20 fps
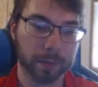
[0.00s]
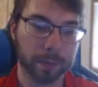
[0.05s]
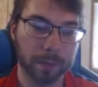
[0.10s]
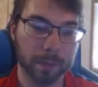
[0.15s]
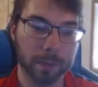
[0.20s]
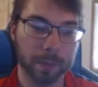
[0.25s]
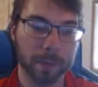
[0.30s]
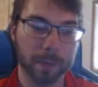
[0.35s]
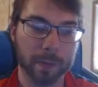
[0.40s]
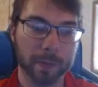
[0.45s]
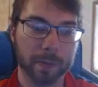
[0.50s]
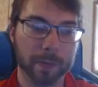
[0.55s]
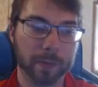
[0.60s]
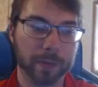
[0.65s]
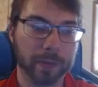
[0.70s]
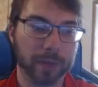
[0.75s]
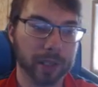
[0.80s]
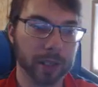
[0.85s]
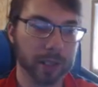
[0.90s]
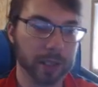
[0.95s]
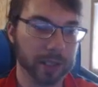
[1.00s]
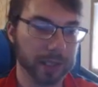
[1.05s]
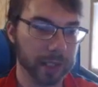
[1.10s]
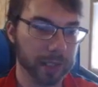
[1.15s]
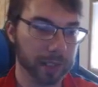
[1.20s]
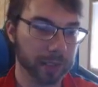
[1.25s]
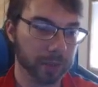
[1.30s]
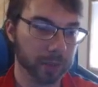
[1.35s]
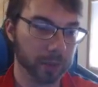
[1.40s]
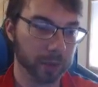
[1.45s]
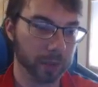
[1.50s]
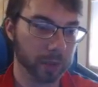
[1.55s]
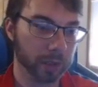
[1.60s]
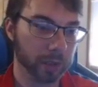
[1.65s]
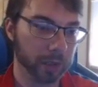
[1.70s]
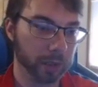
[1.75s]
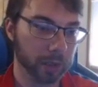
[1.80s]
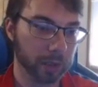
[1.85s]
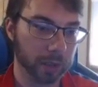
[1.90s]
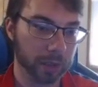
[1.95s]
Is that a tuner?
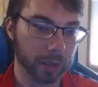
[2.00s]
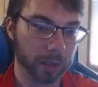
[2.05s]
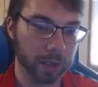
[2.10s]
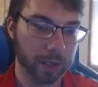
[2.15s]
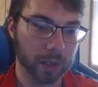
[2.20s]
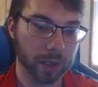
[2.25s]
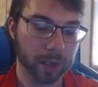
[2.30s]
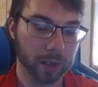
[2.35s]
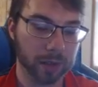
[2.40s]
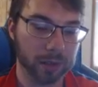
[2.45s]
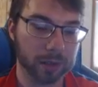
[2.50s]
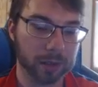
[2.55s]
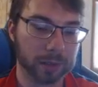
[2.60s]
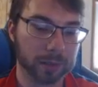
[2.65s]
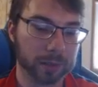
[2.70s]
No.